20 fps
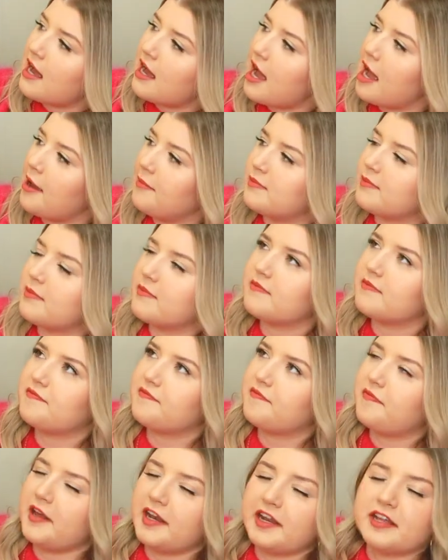I'm
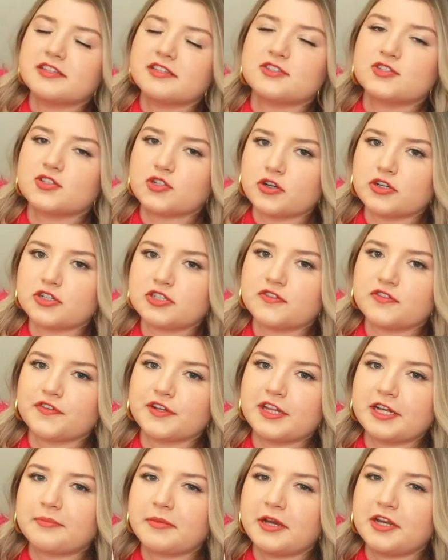been in search
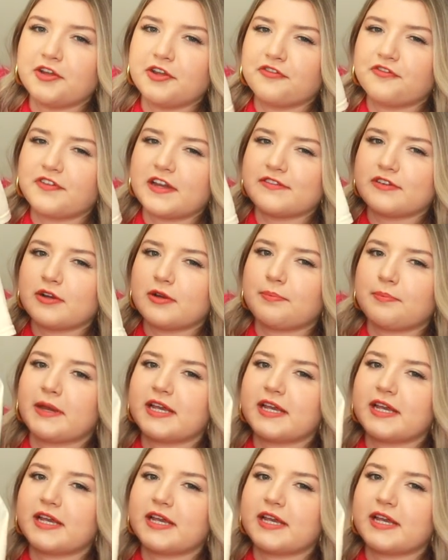for like my new favorite